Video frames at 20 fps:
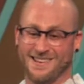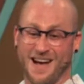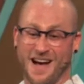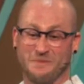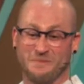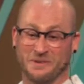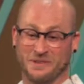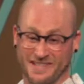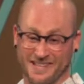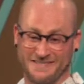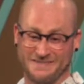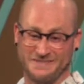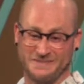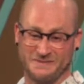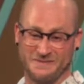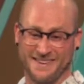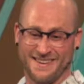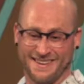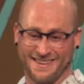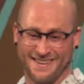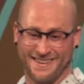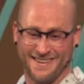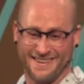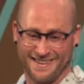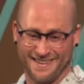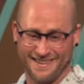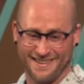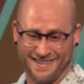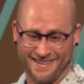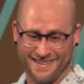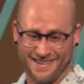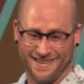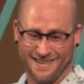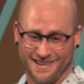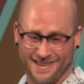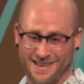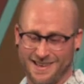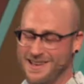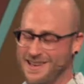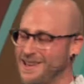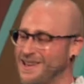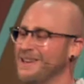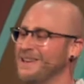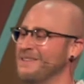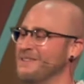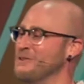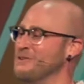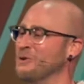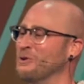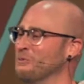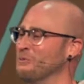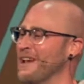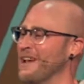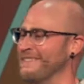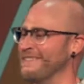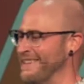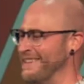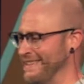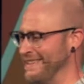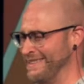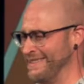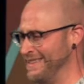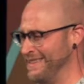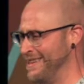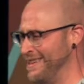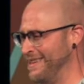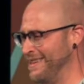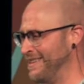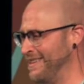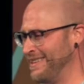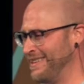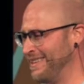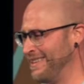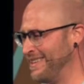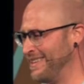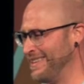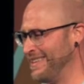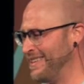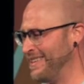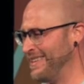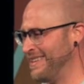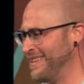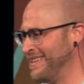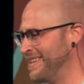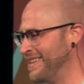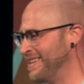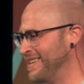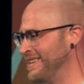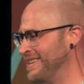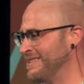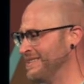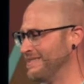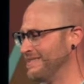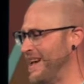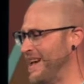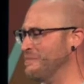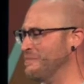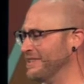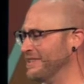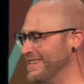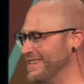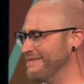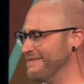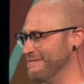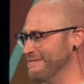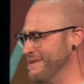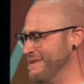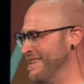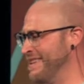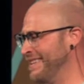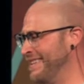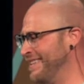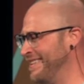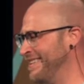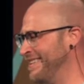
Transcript: I believe him. You don't write this. I believe him.